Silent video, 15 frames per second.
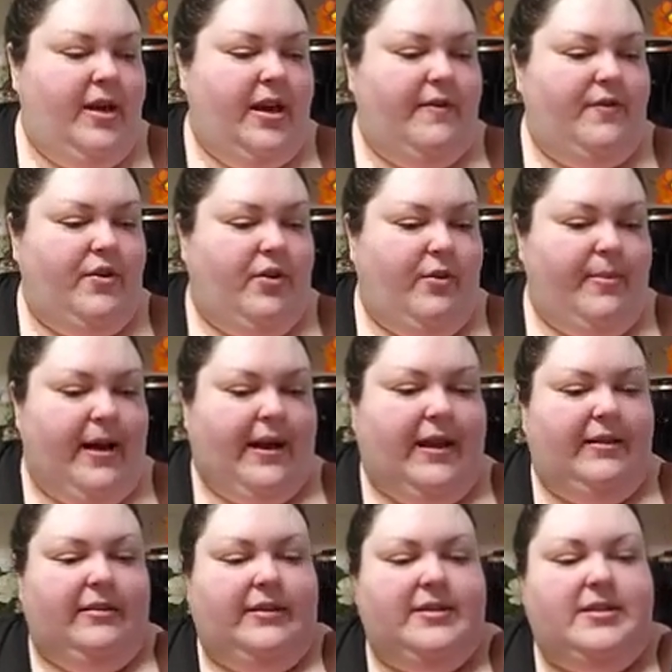If you go back
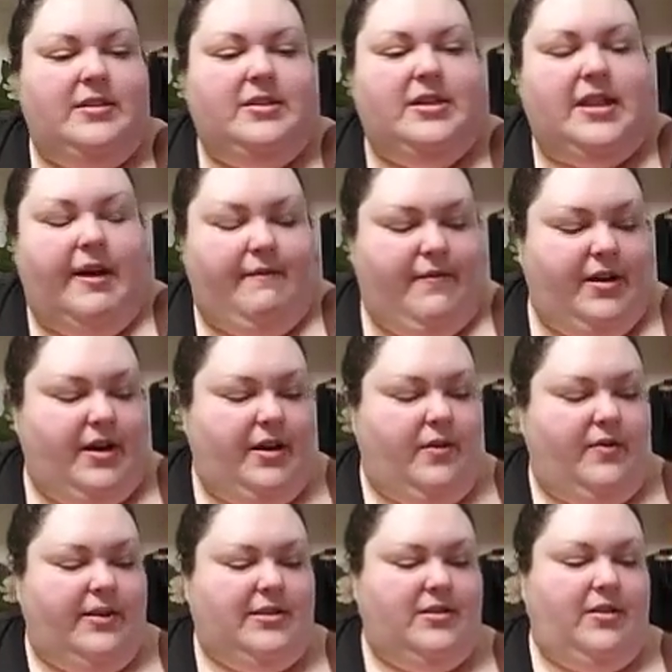and listen to that
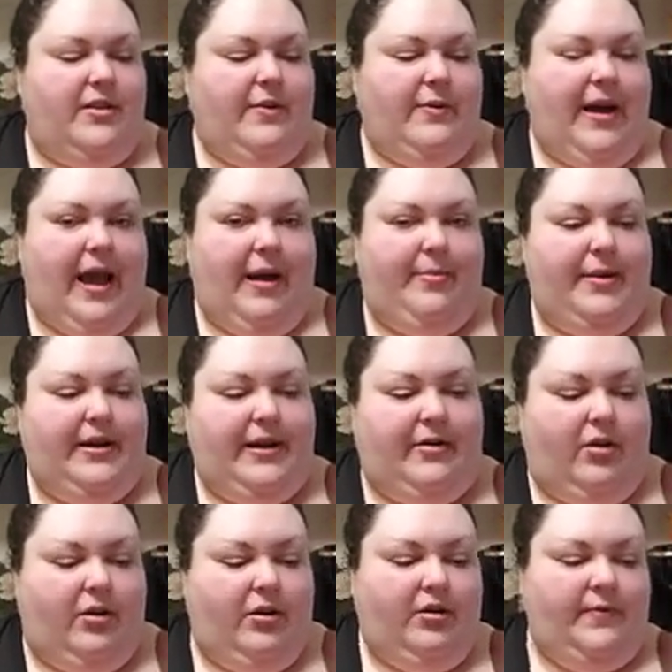video, that's not what happened at
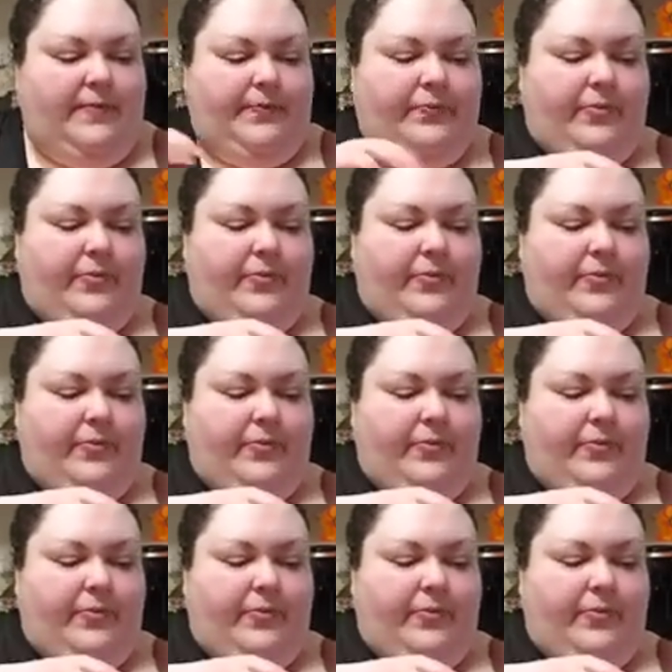all.